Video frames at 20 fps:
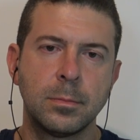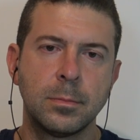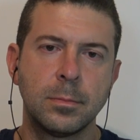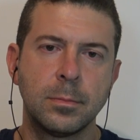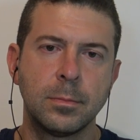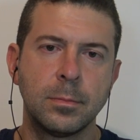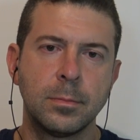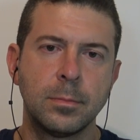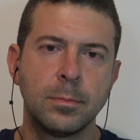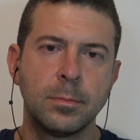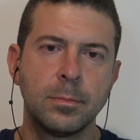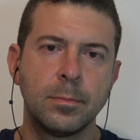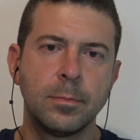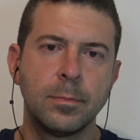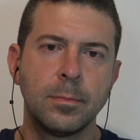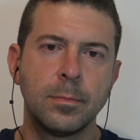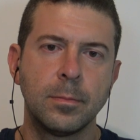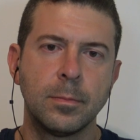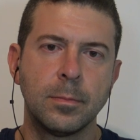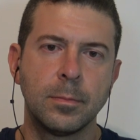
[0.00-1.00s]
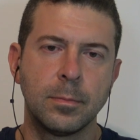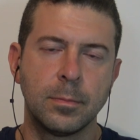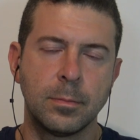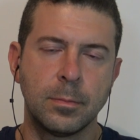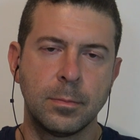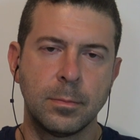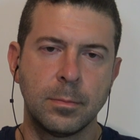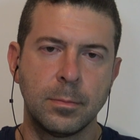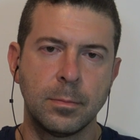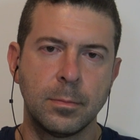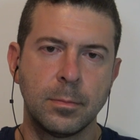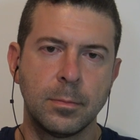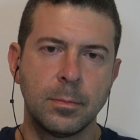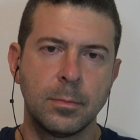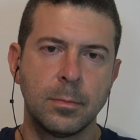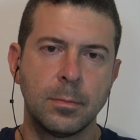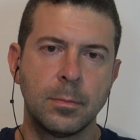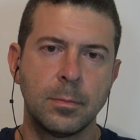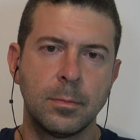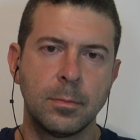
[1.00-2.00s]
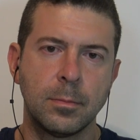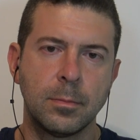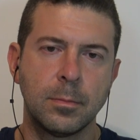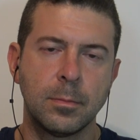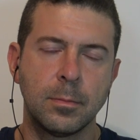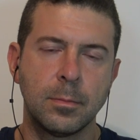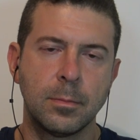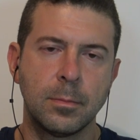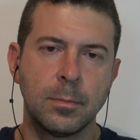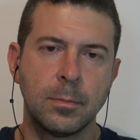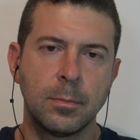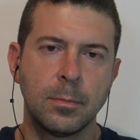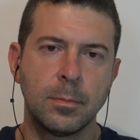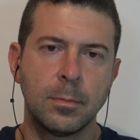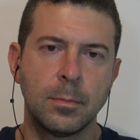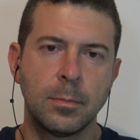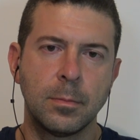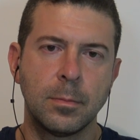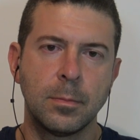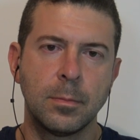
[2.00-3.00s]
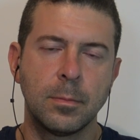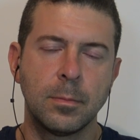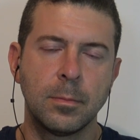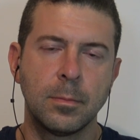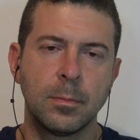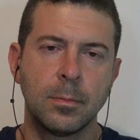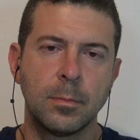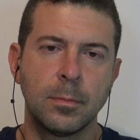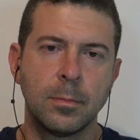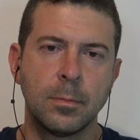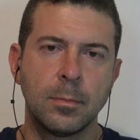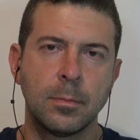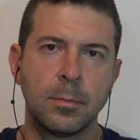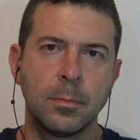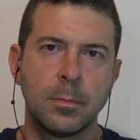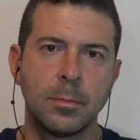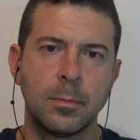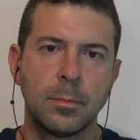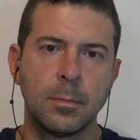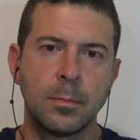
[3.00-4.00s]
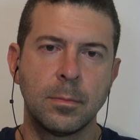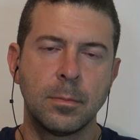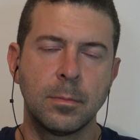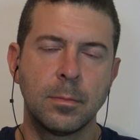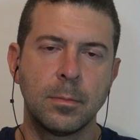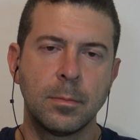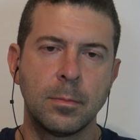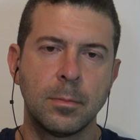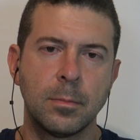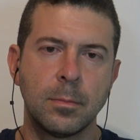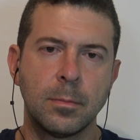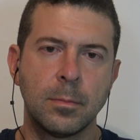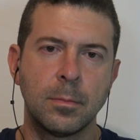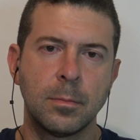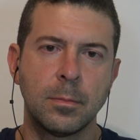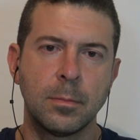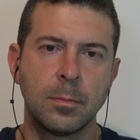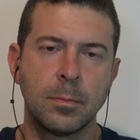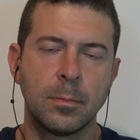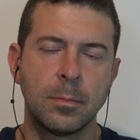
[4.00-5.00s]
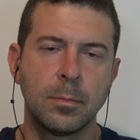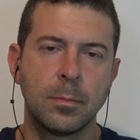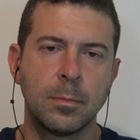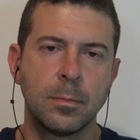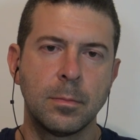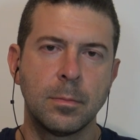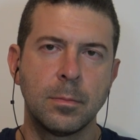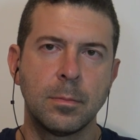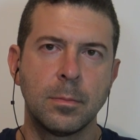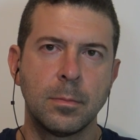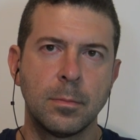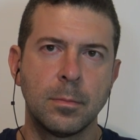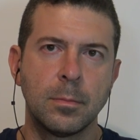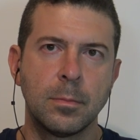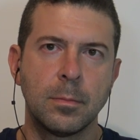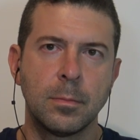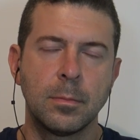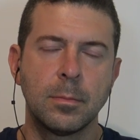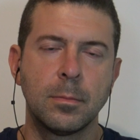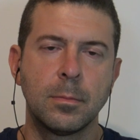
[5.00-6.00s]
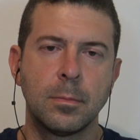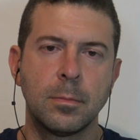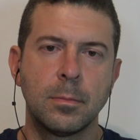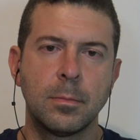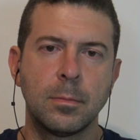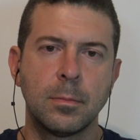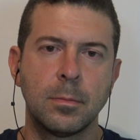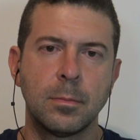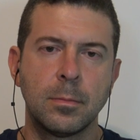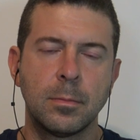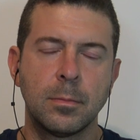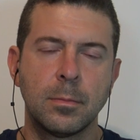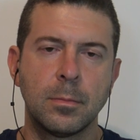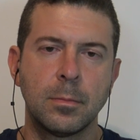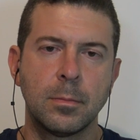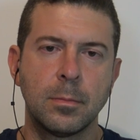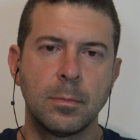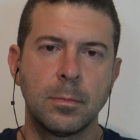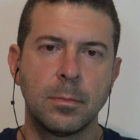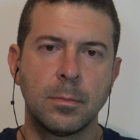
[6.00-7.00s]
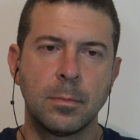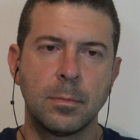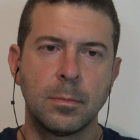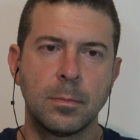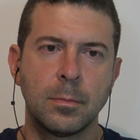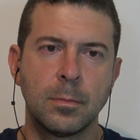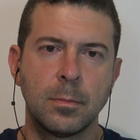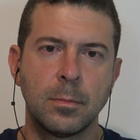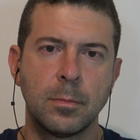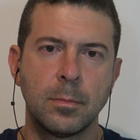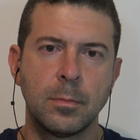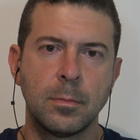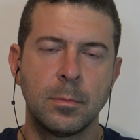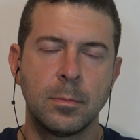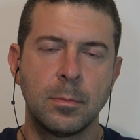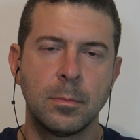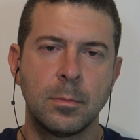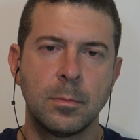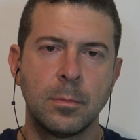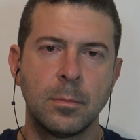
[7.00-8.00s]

(silent)